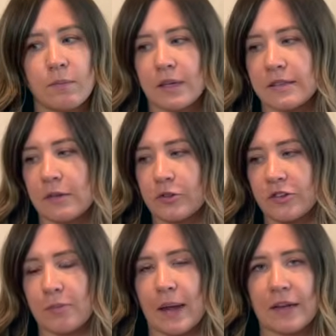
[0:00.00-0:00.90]
because I was
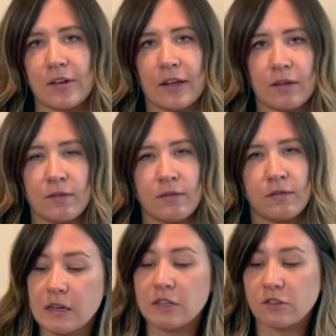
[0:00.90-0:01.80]
just painting.
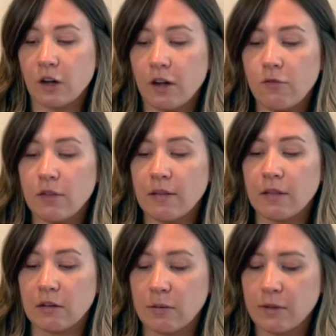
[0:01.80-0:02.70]
Start off with a
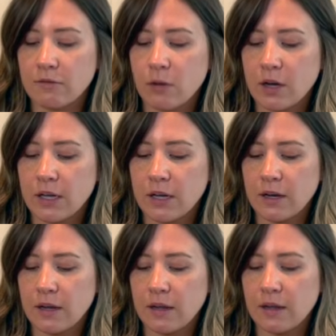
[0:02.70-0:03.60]
little bit of water
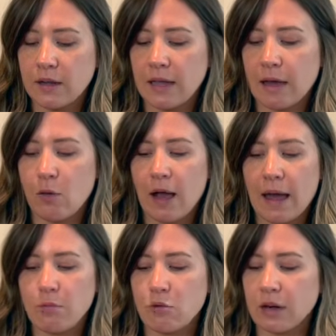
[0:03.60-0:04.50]
and we'll
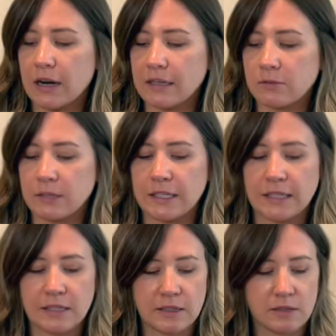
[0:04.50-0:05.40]
add more as we
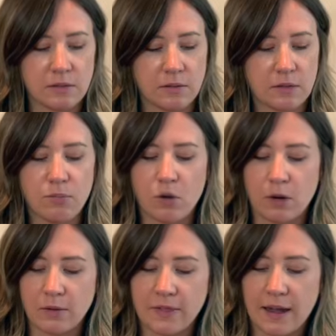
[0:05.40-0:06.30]
need it. So I'm gonna
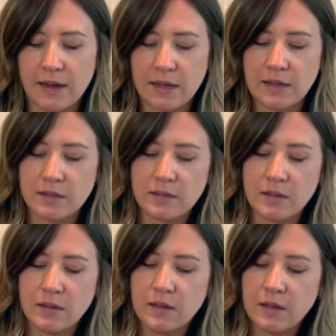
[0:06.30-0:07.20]
pour with that hand,
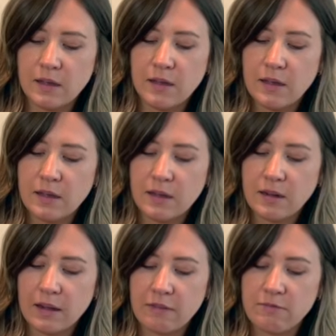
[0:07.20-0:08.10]

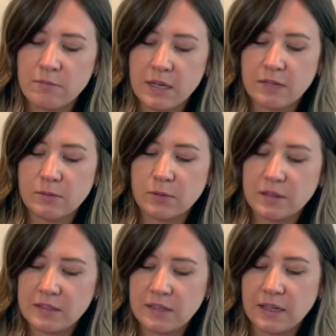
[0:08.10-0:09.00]
kind of mix with
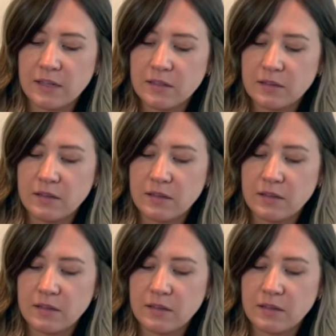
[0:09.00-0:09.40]
this hand.